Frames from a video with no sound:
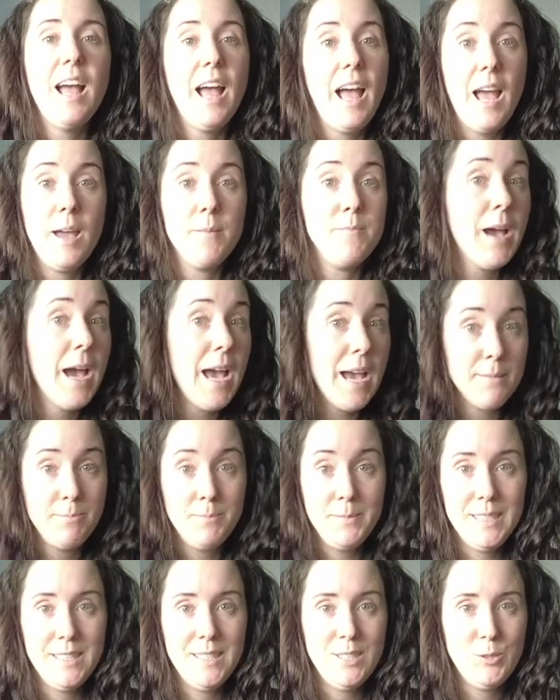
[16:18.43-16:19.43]
I'm
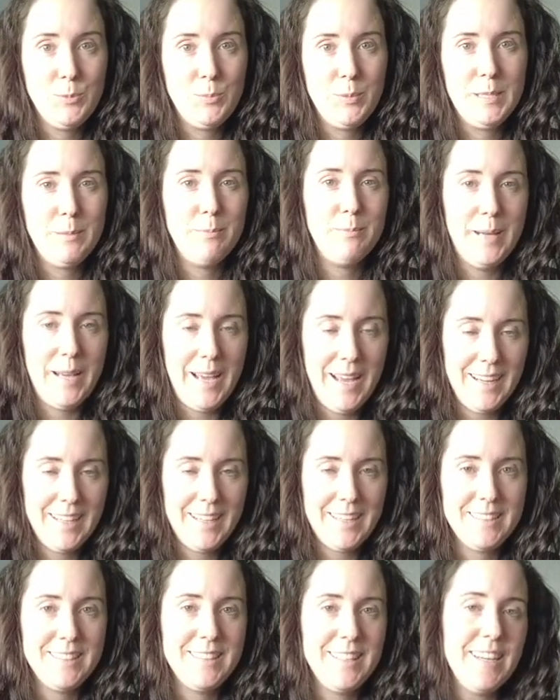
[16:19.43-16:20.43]
happy to be back.
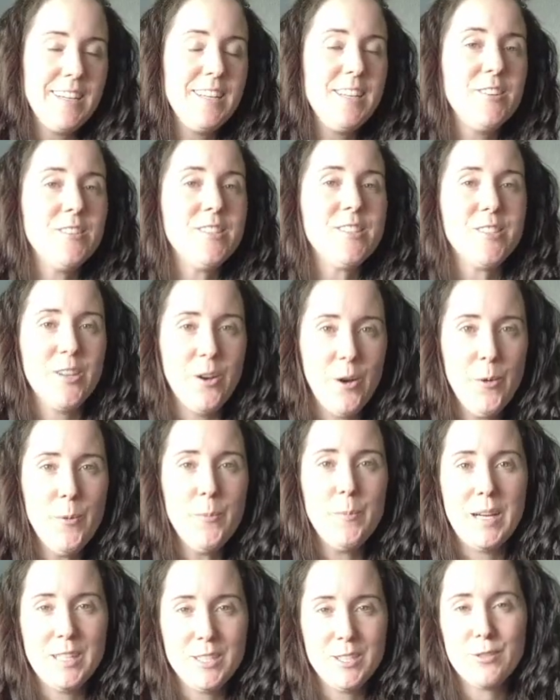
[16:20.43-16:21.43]
Thank you so
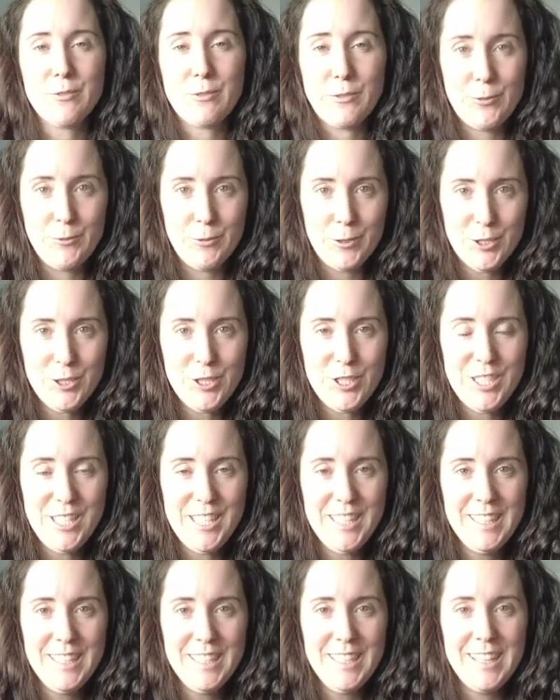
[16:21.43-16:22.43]
much for
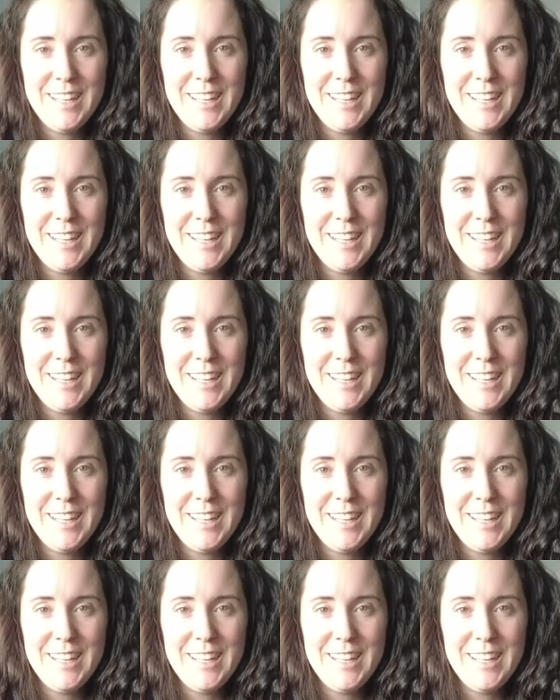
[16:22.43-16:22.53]
watching.